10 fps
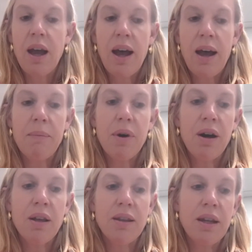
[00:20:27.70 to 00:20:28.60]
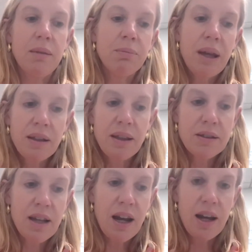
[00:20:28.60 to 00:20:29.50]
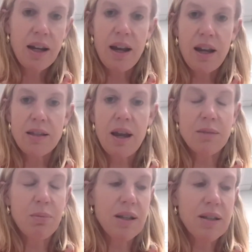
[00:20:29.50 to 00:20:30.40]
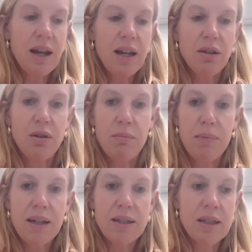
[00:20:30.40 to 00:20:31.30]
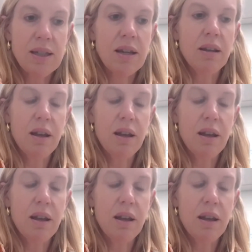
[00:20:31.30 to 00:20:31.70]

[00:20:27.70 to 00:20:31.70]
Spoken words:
On the blood side, as Brett said, MIX